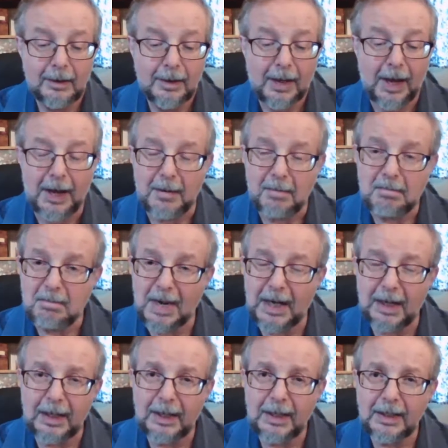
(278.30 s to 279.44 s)
and
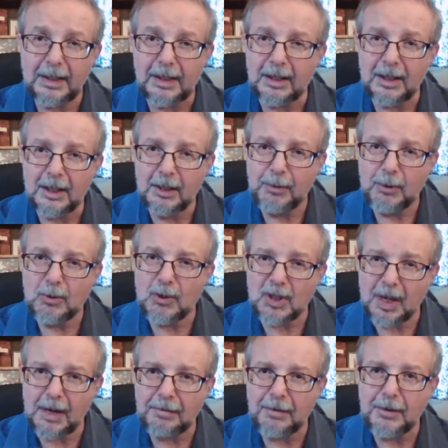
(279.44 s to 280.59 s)
mind and keep you
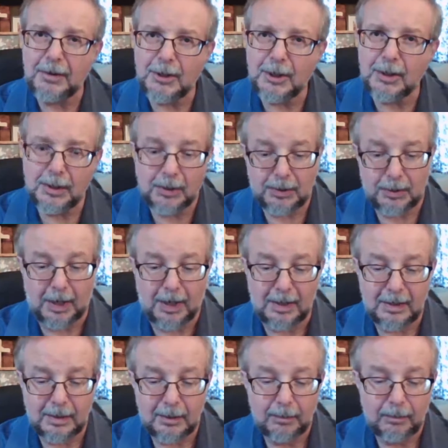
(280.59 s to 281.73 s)
safe in Jesus
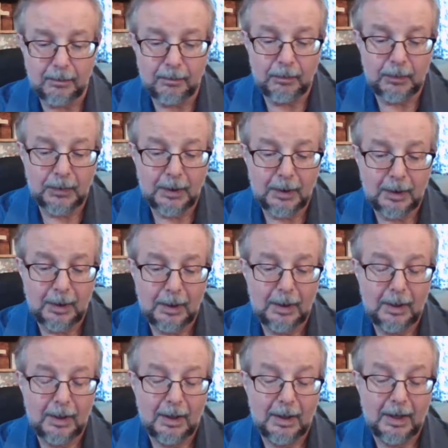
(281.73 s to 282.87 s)
Christ.
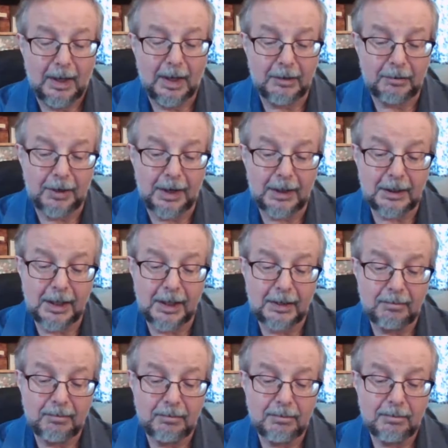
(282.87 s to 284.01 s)
And finally,
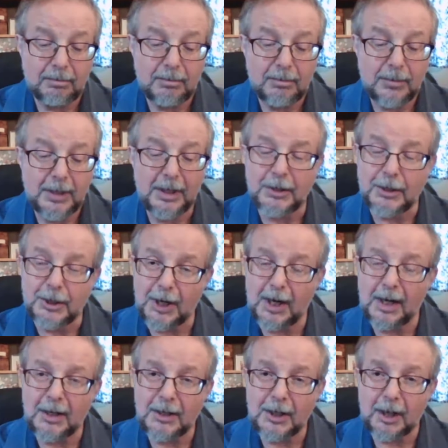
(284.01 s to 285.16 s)
in
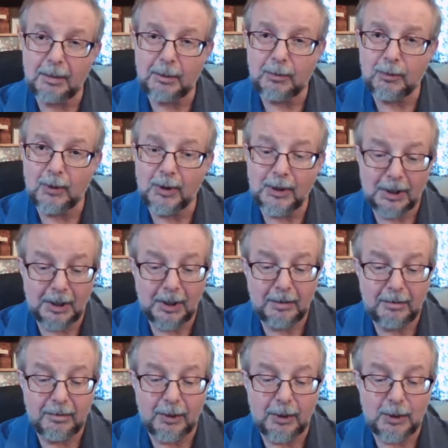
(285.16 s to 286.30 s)
John chapter 14,
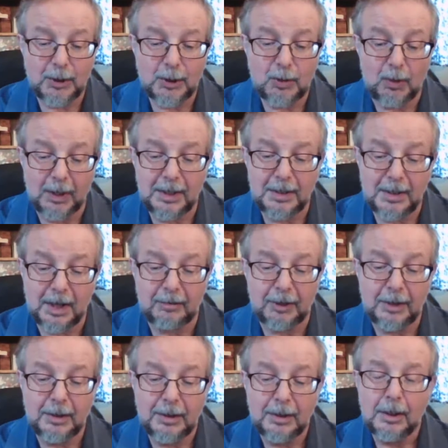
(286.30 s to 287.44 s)
verse
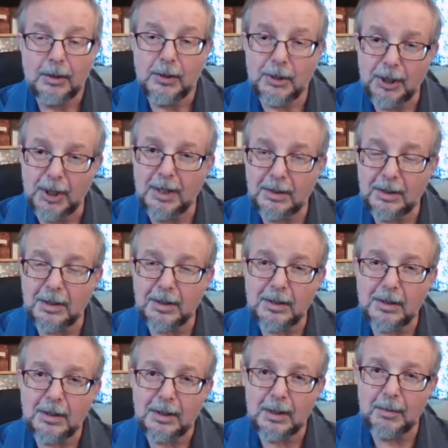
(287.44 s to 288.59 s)
27,
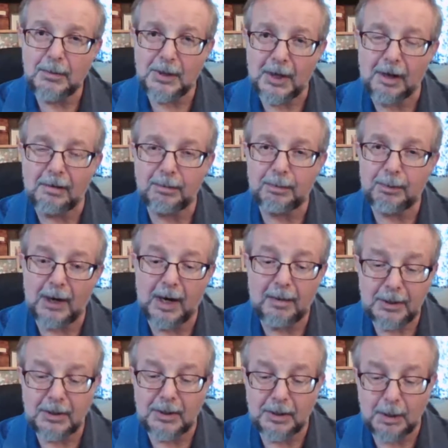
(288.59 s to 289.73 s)
Jesus himself
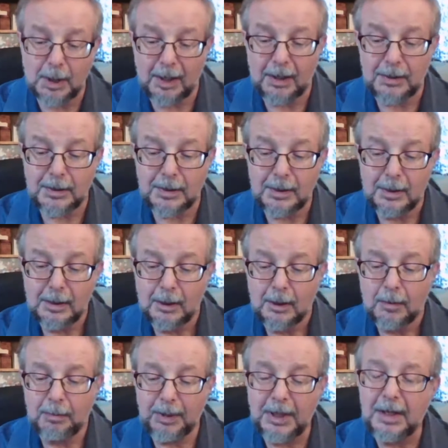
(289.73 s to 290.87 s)
promises this:
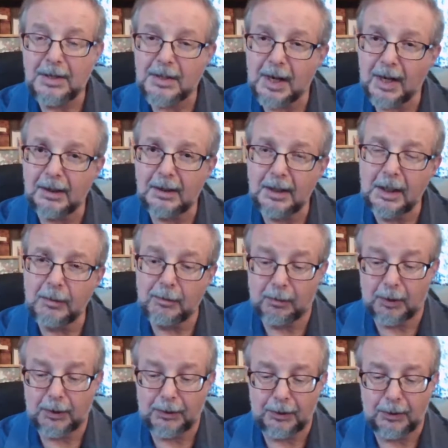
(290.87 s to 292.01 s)
peace I leave
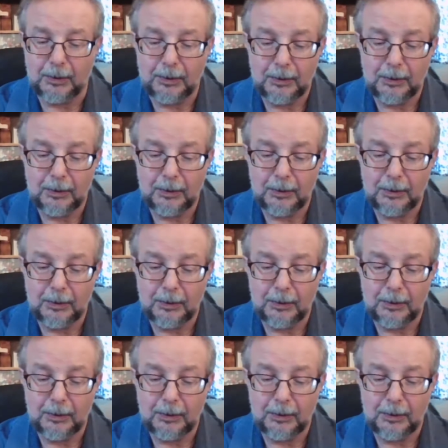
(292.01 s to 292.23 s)
with you.